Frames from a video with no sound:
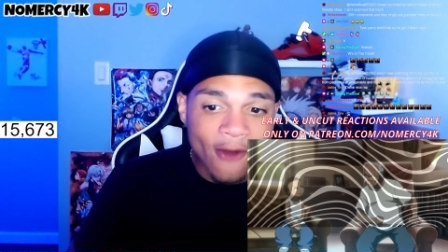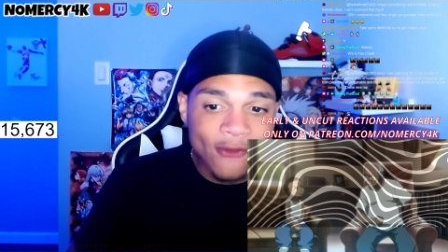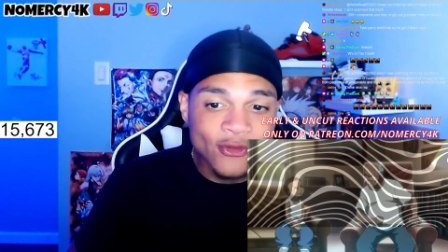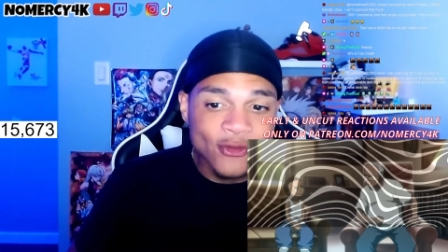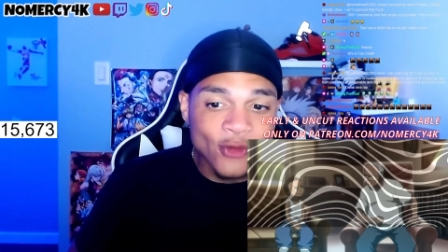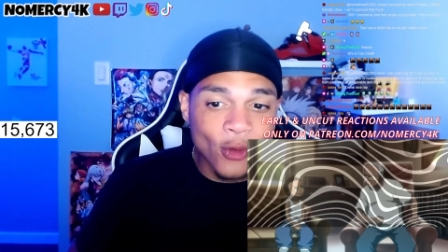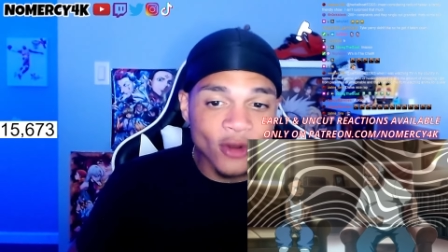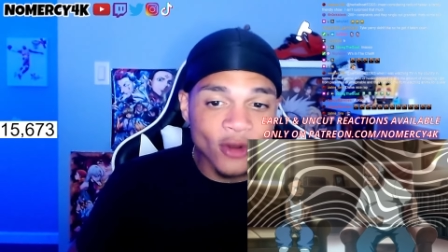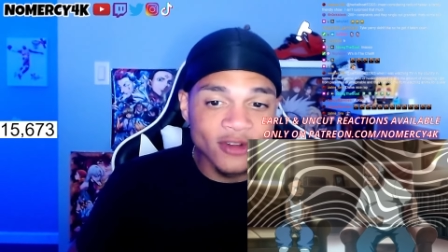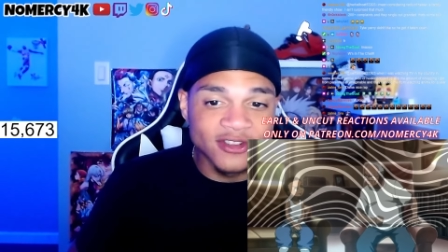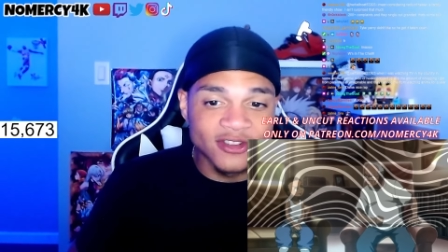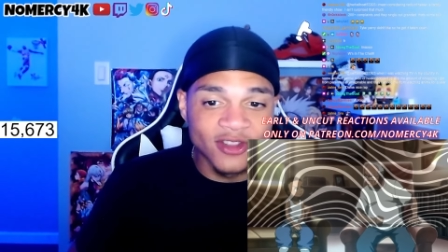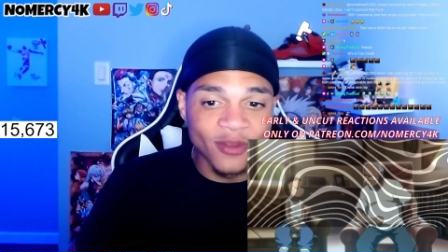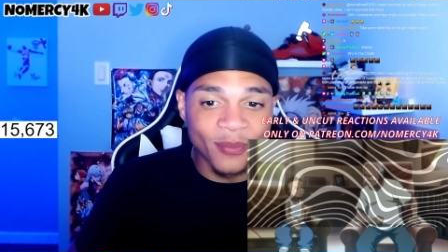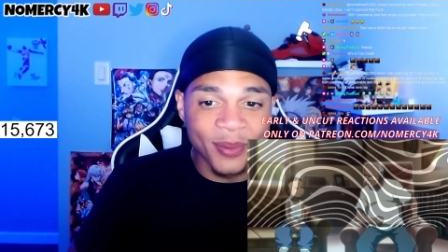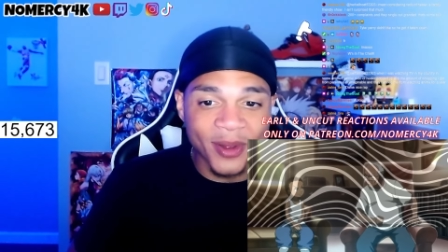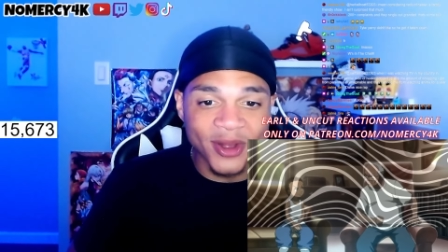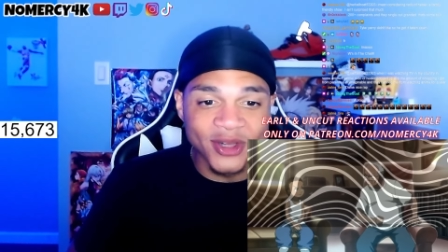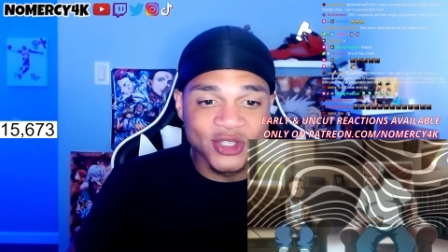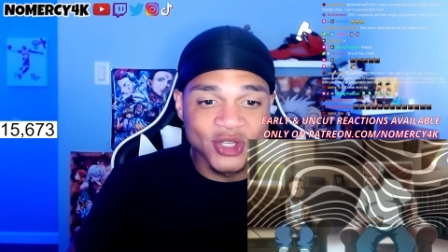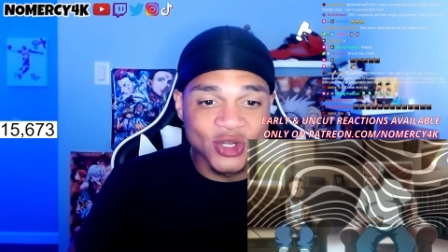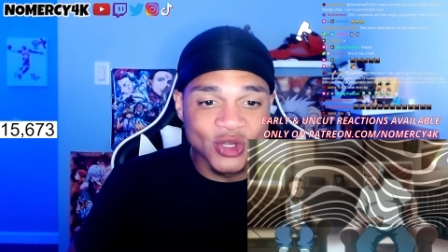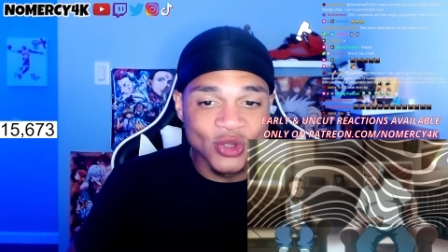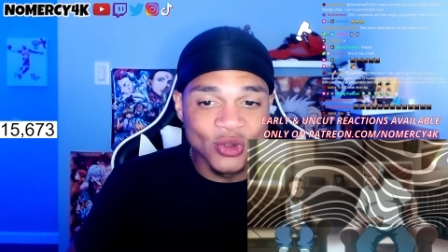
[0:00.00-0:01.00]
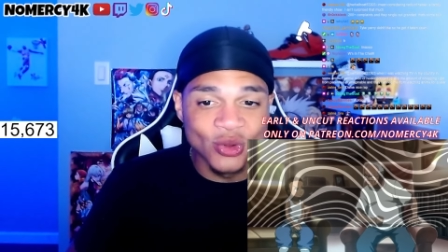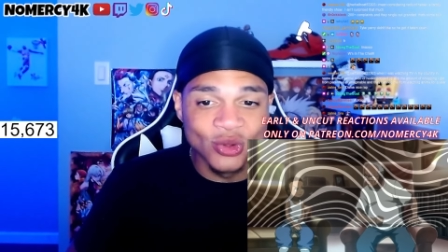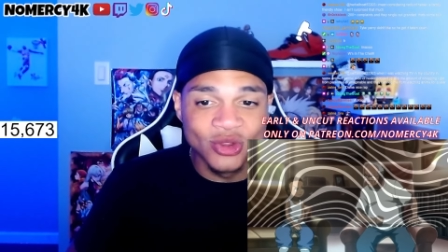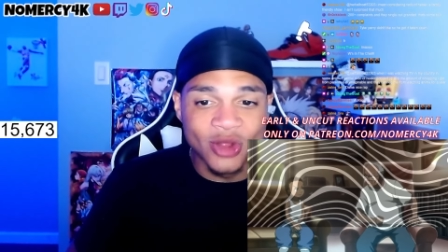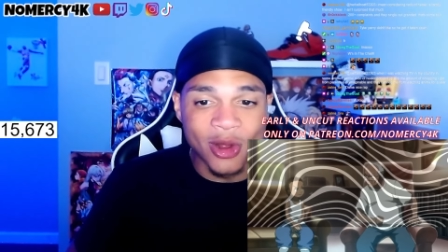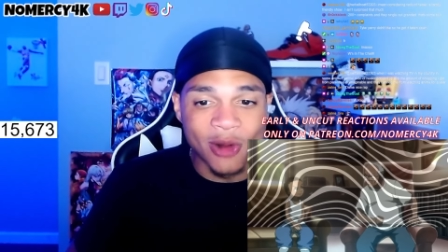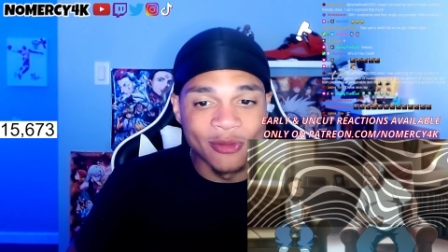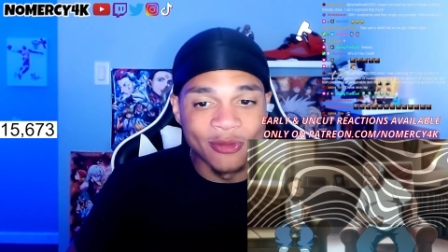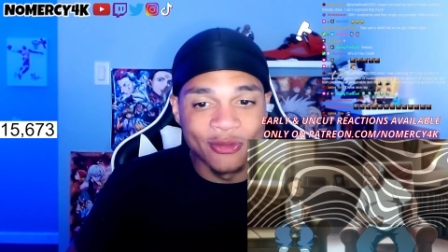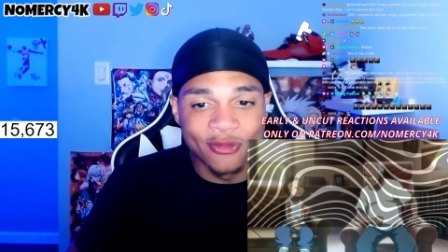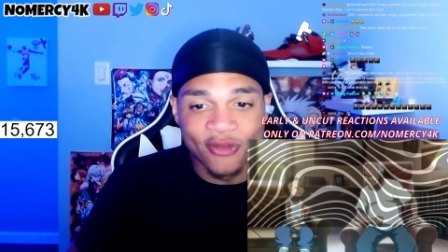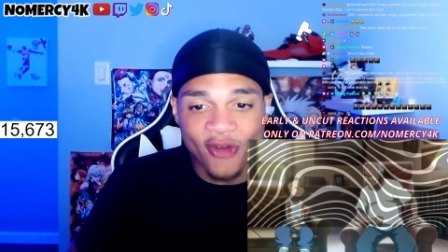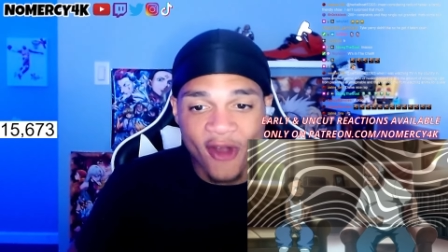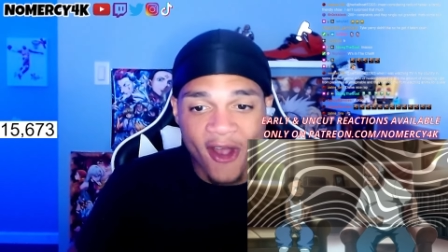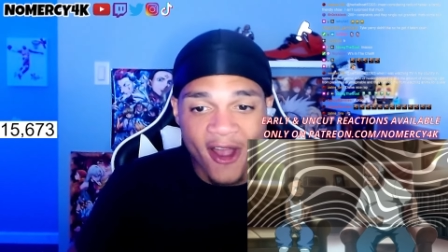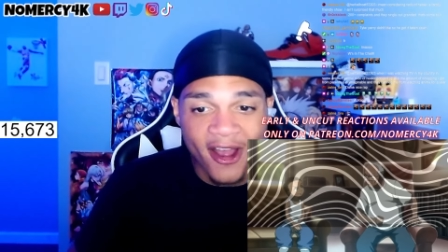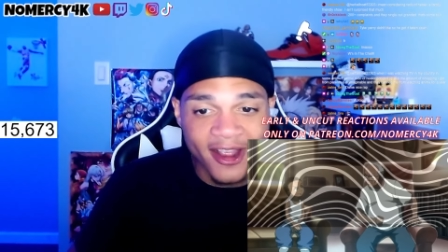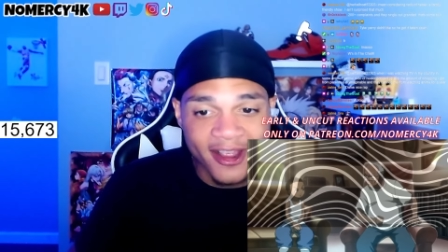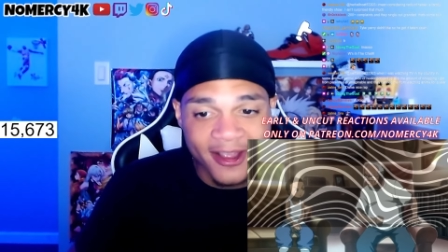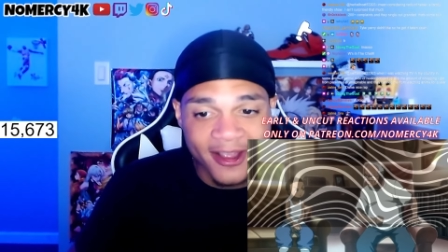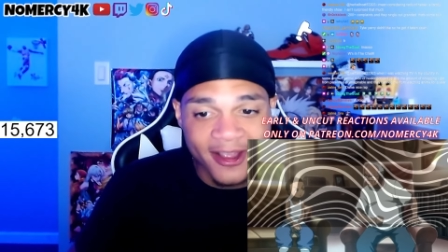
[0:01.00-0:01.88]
Of course it's about you, you dumb fuck.